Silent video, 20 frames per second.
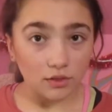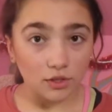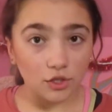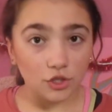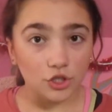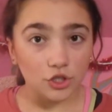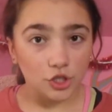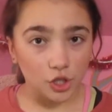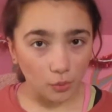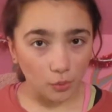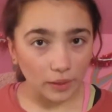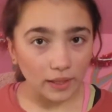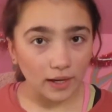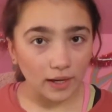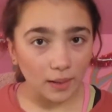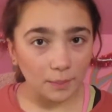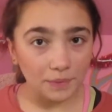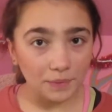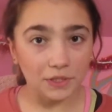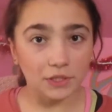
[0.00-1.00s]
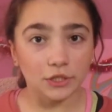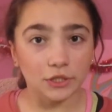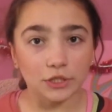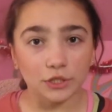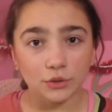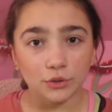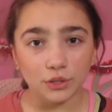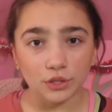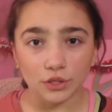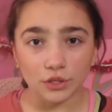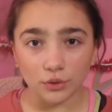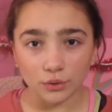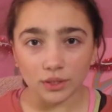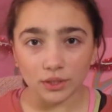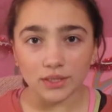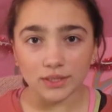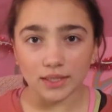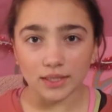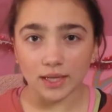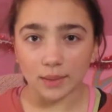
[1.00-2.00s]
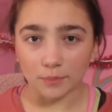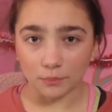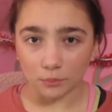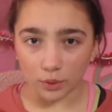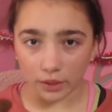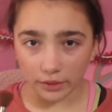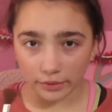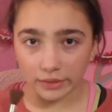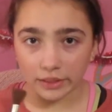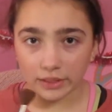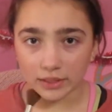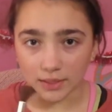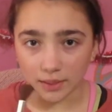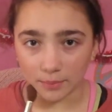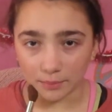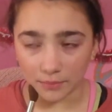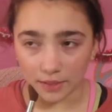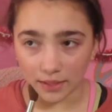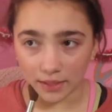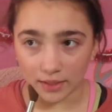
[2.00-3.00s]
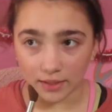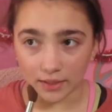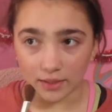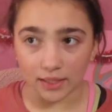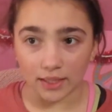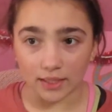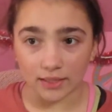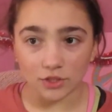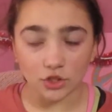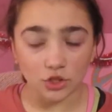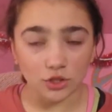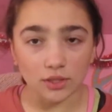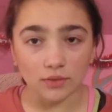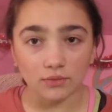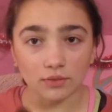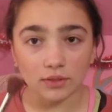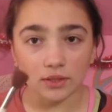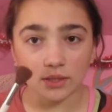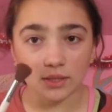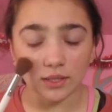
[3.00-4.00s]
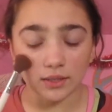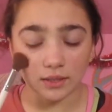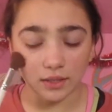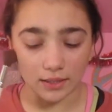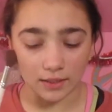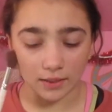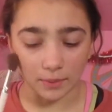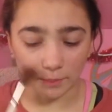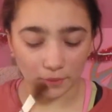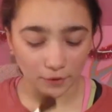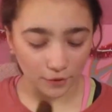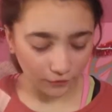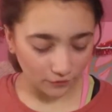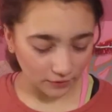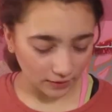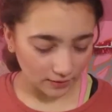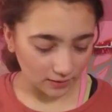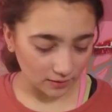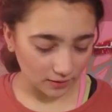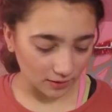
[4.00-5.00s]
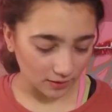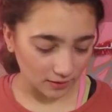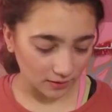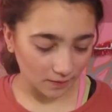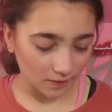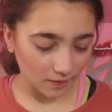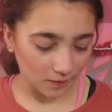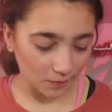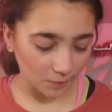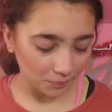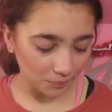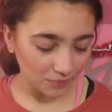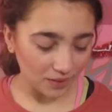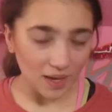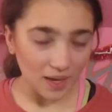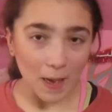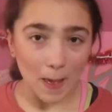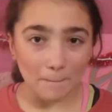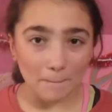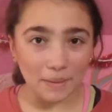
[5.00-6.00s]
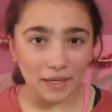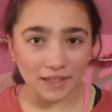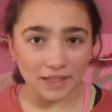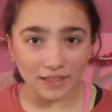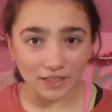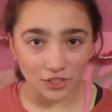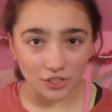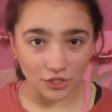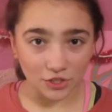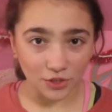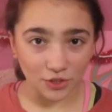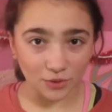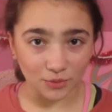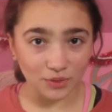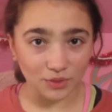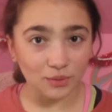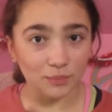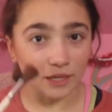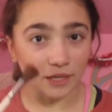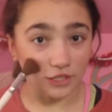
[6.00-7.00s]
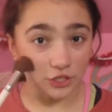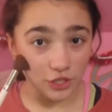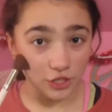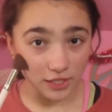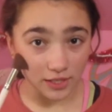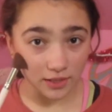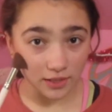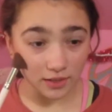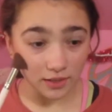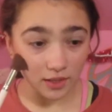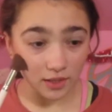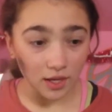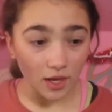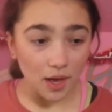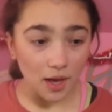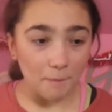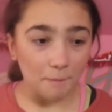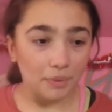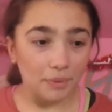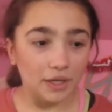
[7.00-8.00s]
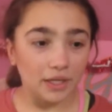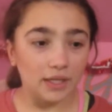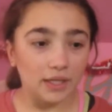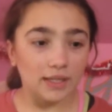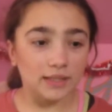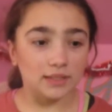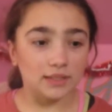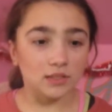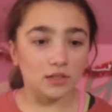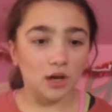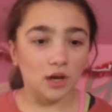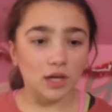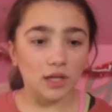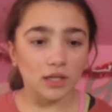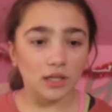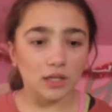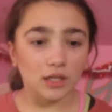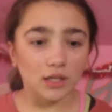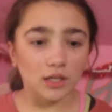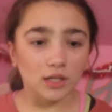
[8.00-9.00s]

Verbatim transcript: showing up so that you can notice that I'm wearing something and it's just giving it like a perfect little pinkish tone to my cheek but it's not